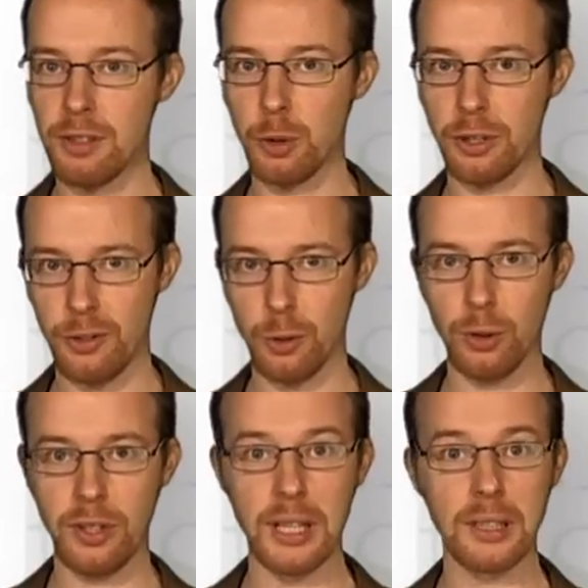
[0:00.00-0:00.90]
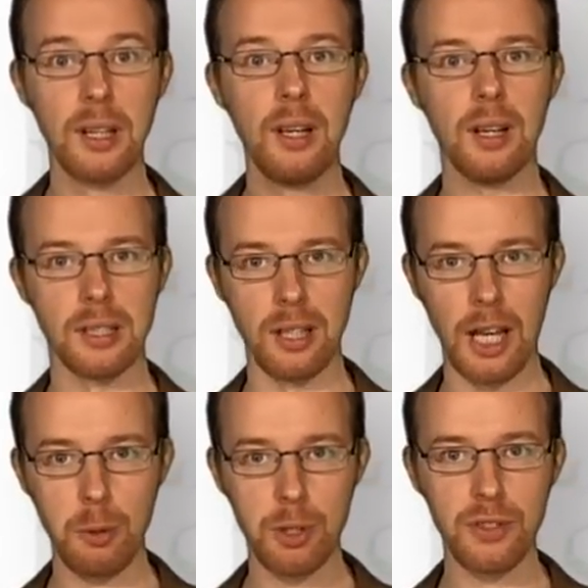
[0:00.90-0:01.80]
everyone thought that, as the
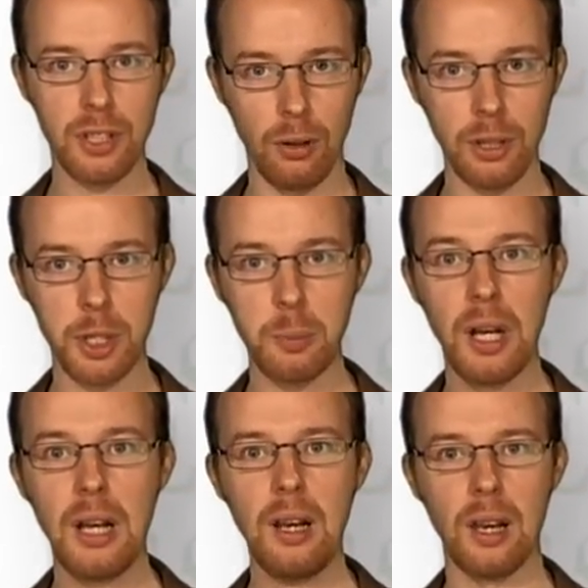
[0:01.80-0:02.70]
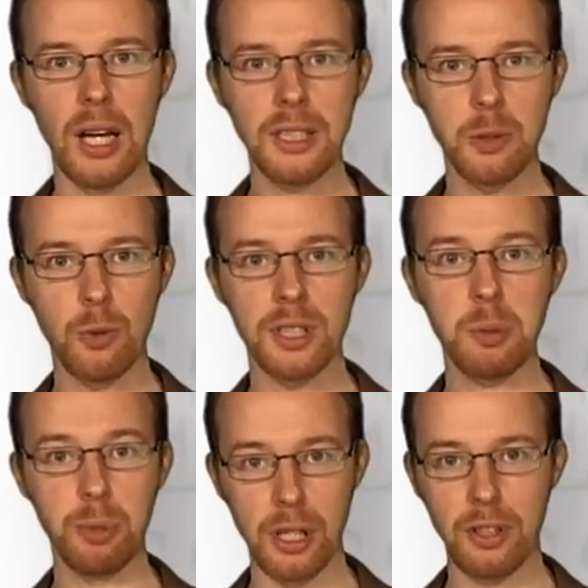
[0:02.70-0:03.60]
language of scholarship, Latin was
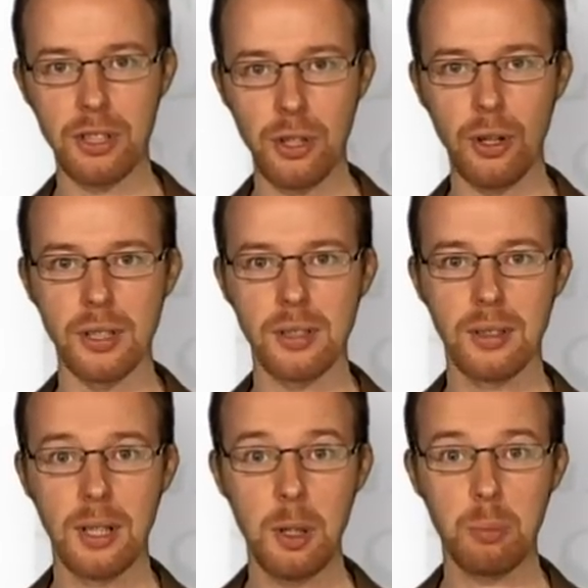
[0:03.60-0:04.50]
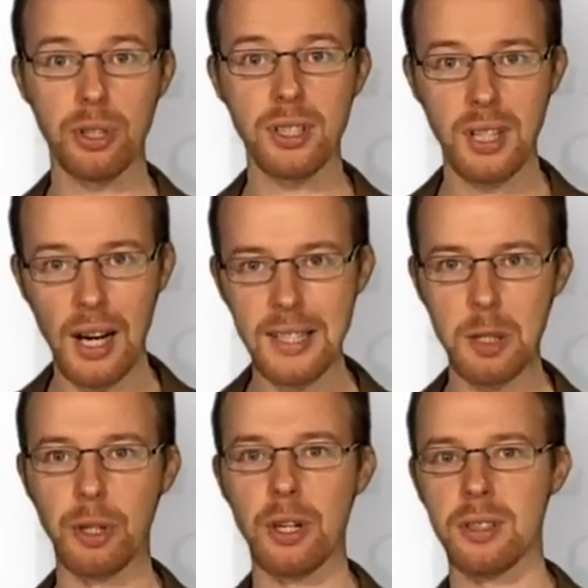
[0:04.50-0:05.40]
a perfect choice,
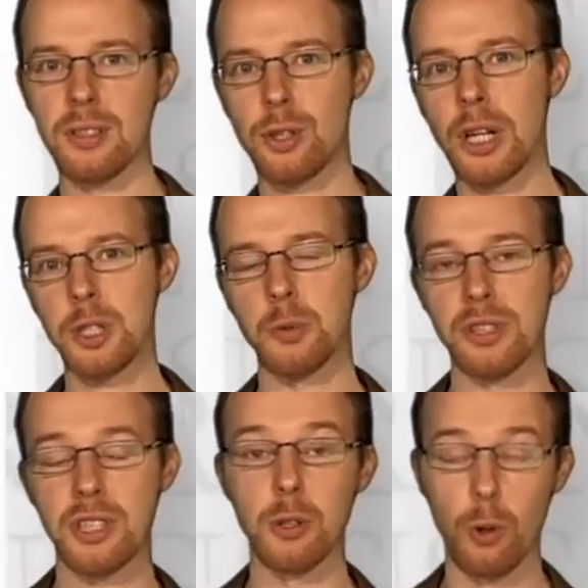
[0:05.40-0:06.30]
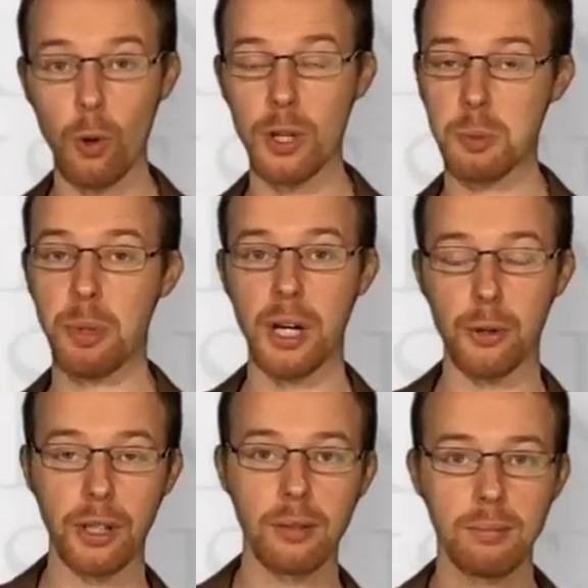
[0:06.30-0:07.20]
precisely because its structure was so
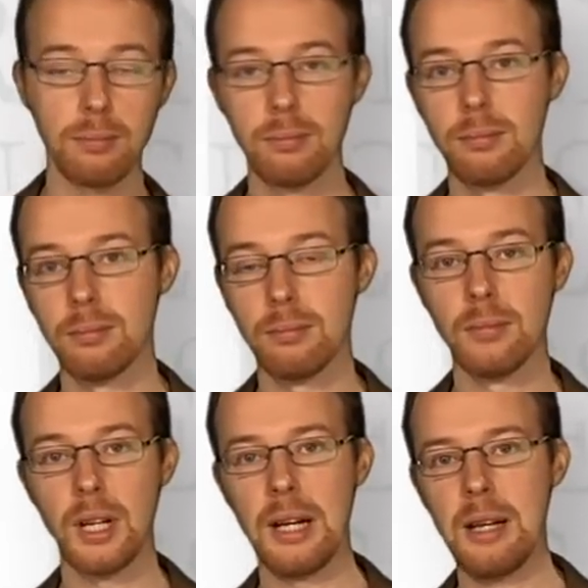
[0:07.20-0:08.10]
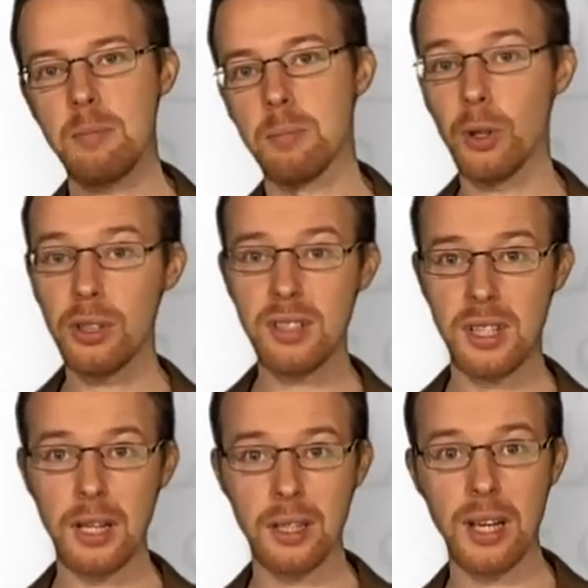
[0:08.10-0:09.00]
awe-inspiring. Modern
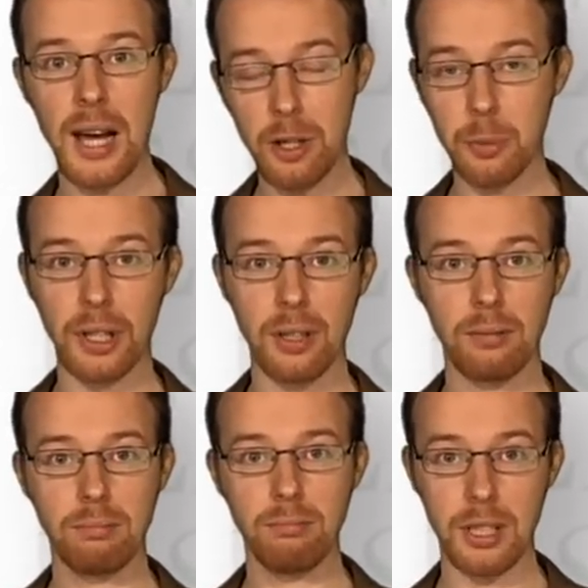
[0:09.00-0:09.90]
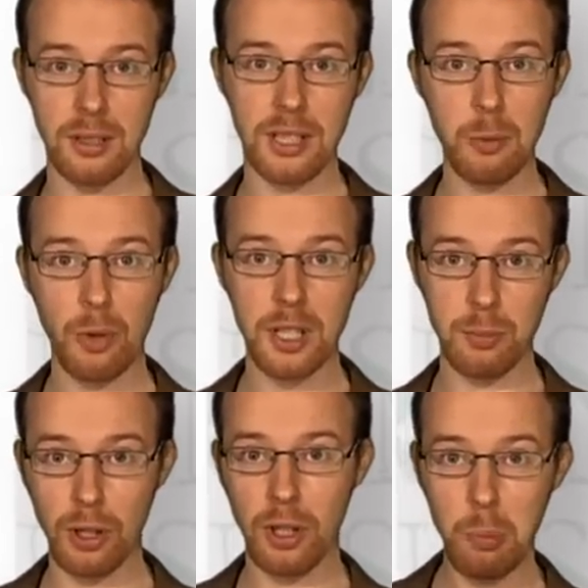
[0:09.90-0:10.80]
Standard Arabic is in some ways
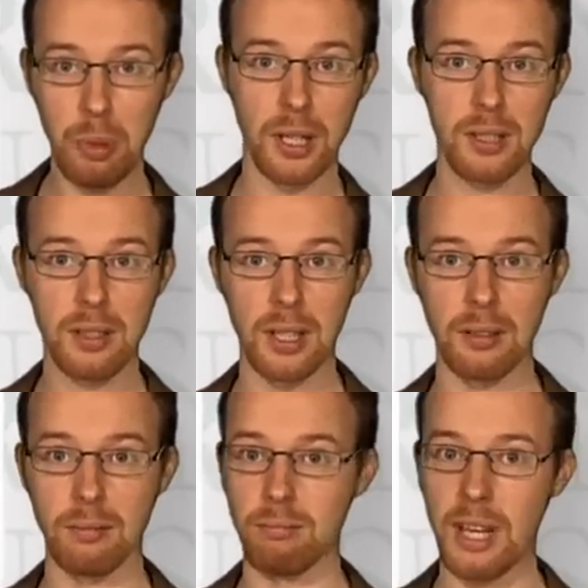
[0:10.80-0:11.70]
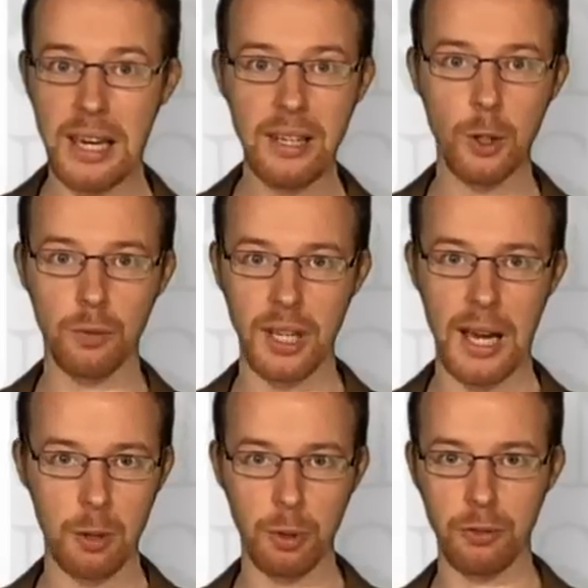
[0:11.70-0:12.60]
more complex than any of the
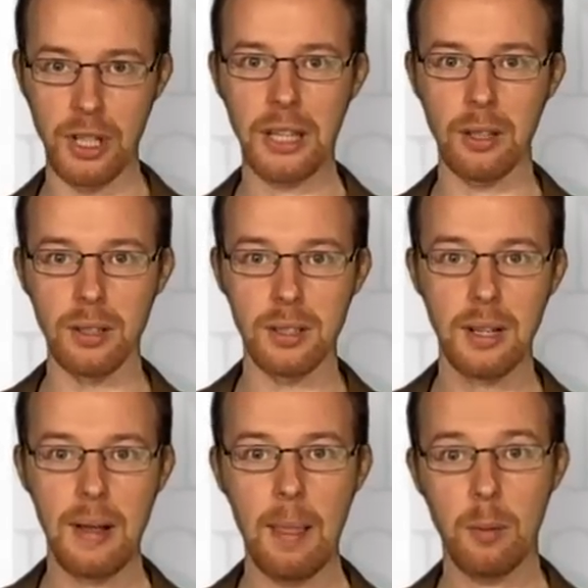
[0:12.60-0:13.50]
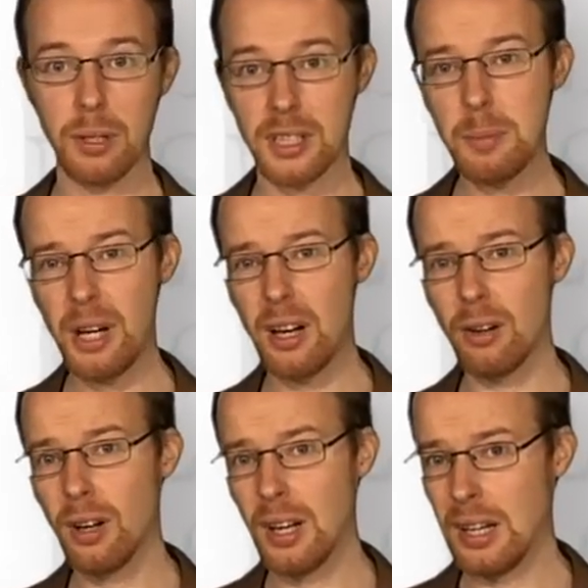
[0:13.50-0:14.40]
Arabic vernaculars, but somehow